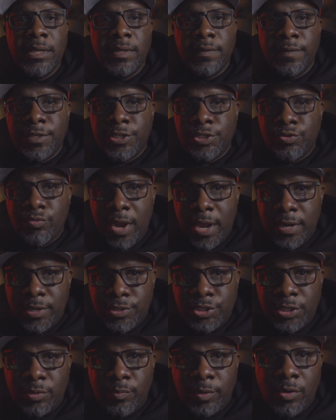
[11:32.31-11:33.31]
This
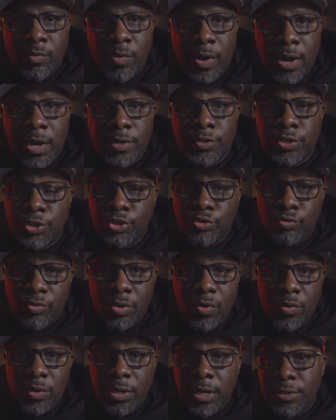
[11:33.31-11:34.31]
strategy requires a
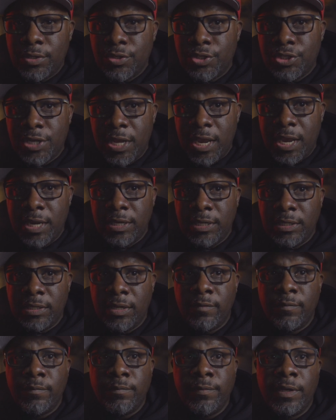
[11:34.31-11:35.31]
strong understanding
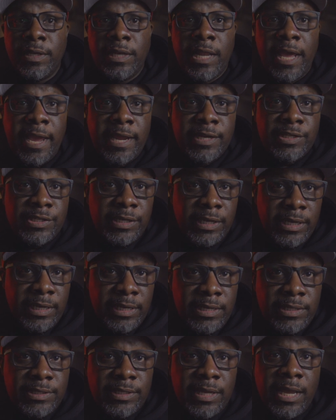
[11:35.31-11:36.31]
of the client's
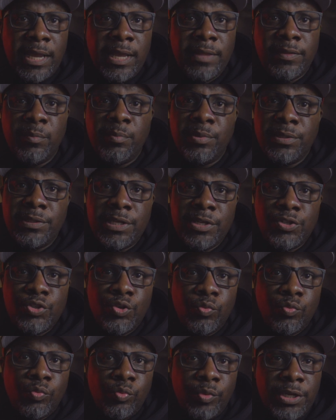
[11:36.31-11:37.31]
needs and the
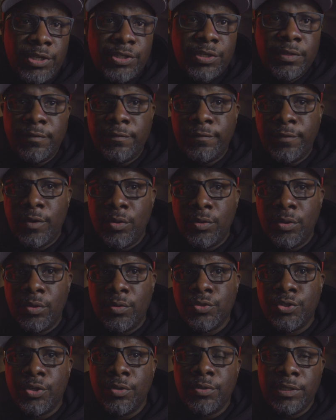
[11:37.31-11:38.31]
potential reach of the
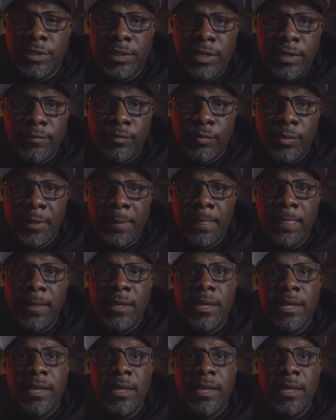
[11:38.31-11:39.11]
photos you're delivering.